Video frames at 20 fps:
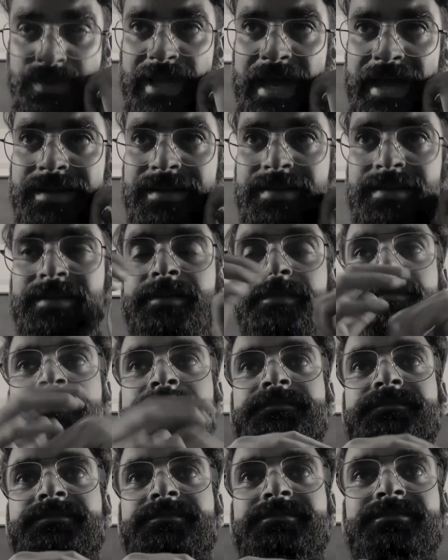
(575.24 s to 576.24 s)
that
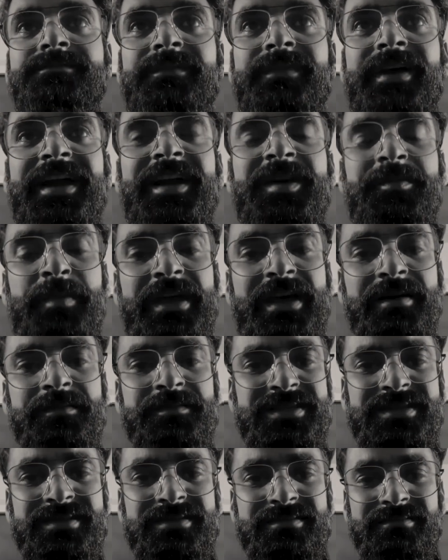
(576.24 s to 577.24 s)
it
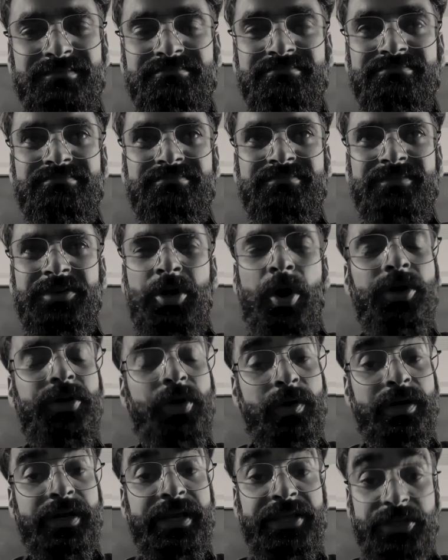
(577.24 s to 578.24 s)
becomes not
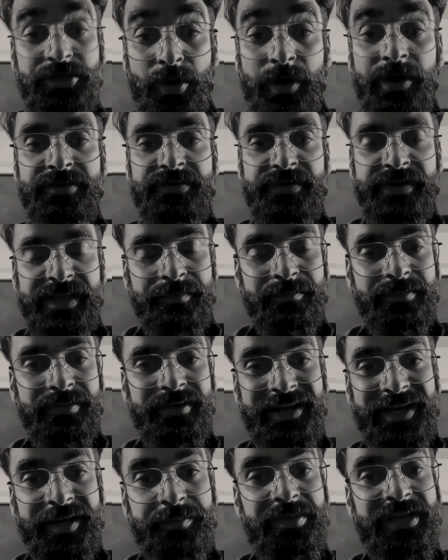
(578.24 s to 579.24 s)
only your dream
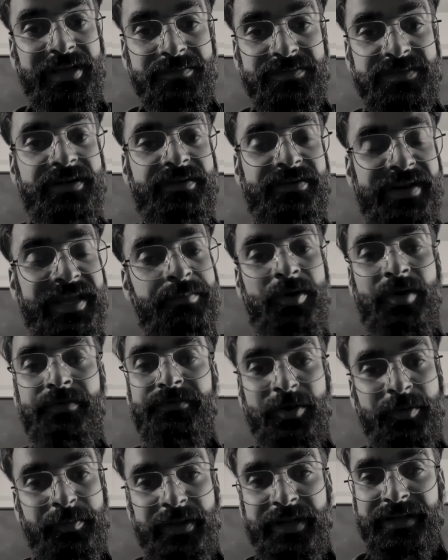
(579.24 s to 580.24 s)
it becomes the dream
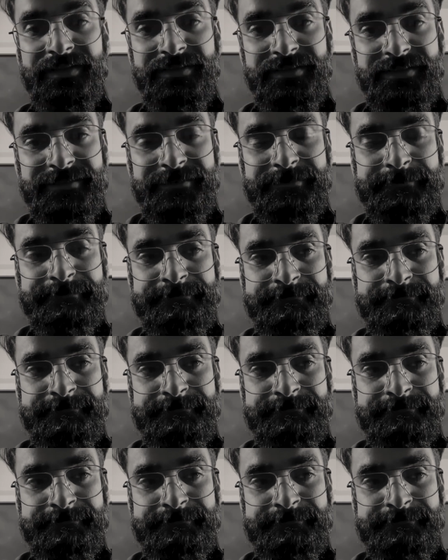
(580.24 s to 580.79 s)
of your parents